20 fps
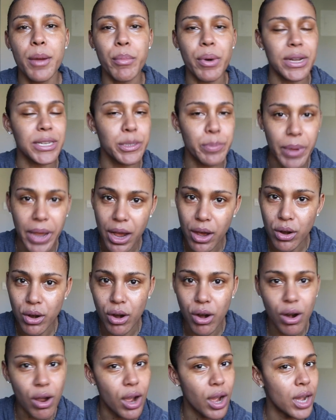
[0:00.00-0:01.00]
pressed powder
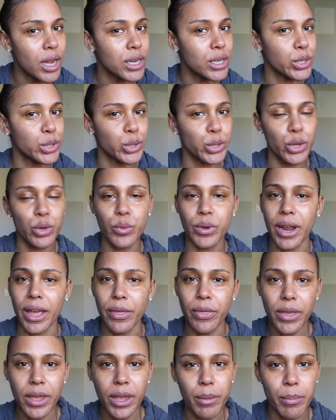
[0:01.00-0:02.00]
on, show you what I
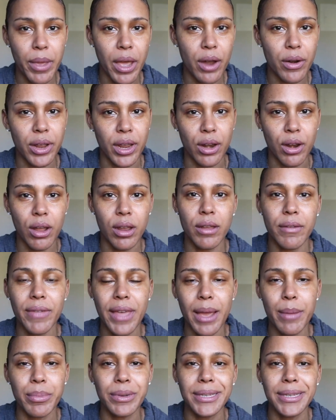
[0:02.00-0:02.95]
think about it and all of that.